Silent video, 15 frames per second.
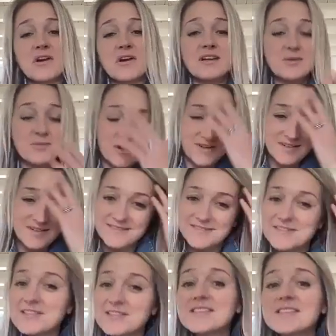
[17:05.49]
anyone
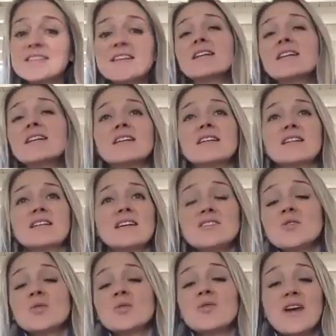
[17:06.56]
listening,
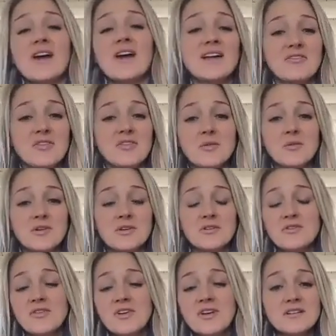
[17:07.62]
it's okay to feel what you
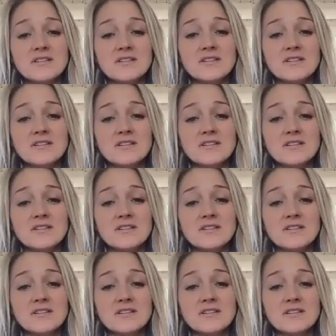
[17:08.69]
feel.